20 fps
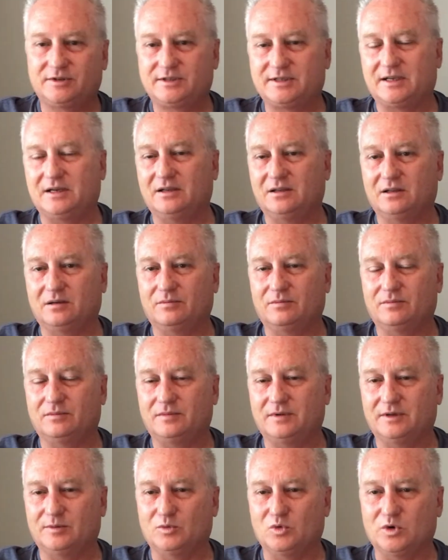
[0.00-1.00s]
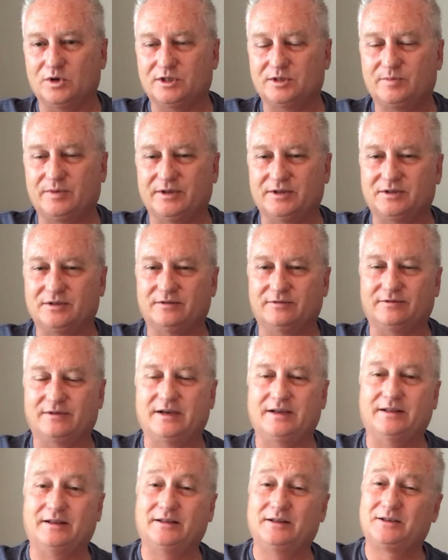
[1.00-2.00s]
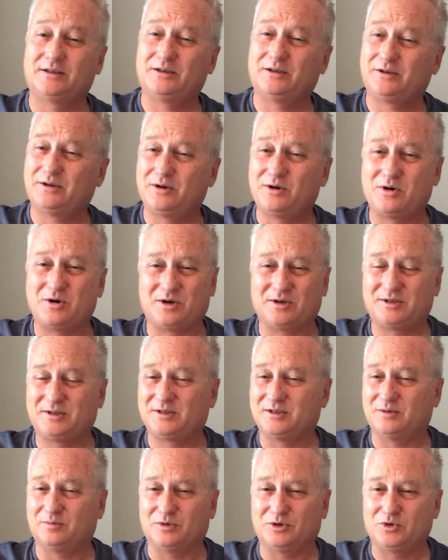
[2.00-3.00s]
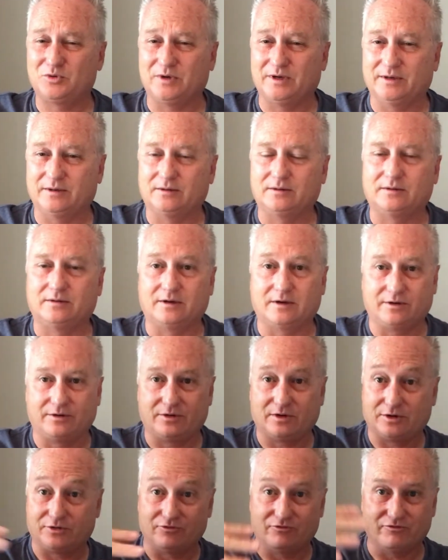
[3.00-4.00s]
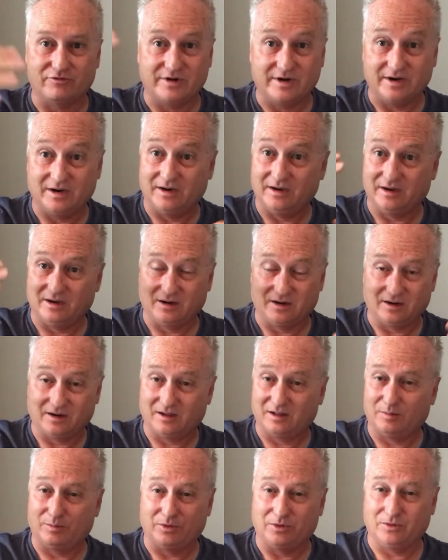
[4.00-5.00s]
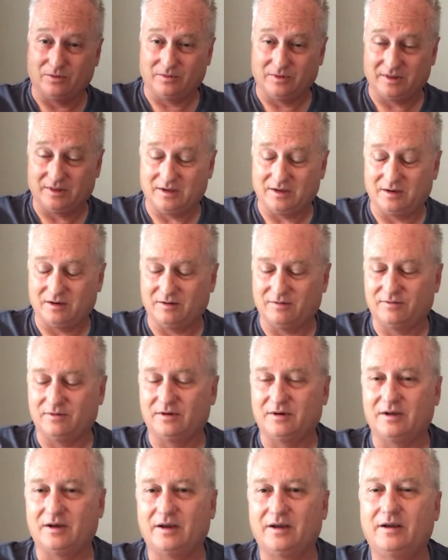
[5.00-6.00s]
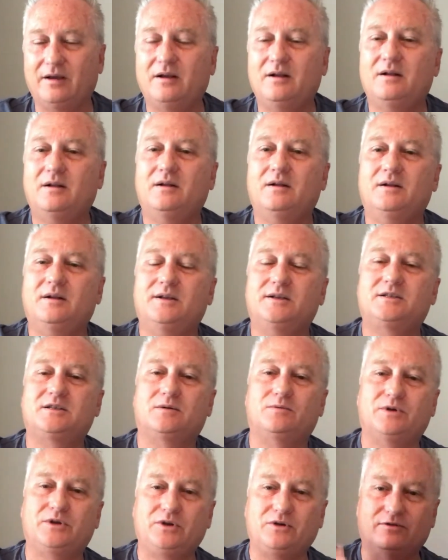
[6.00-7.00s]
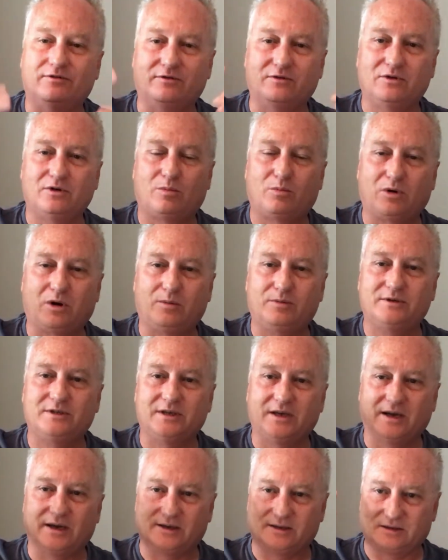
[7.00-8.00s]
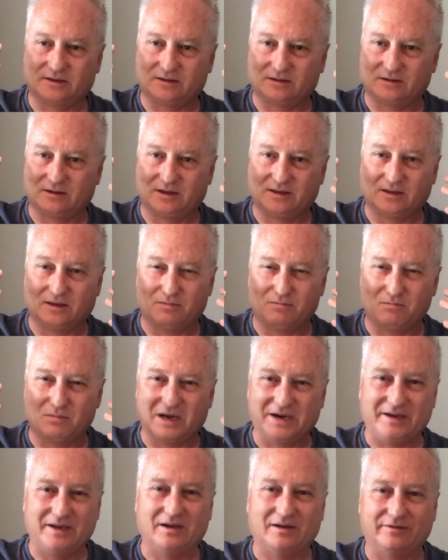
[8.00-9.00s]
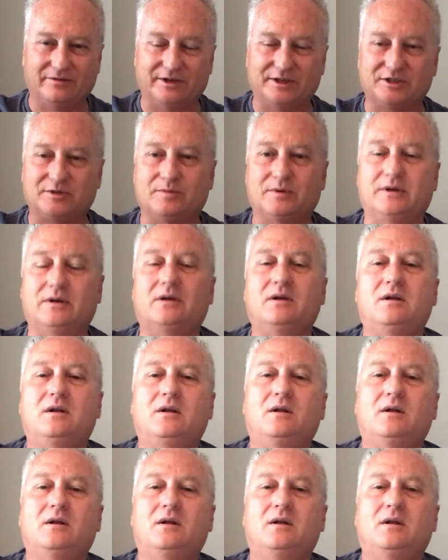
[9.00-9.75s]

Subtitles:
selling them more expensive, and then there's a lot of costs in between that are not really going to help you at the end of the day. So when you view a property as a money investment,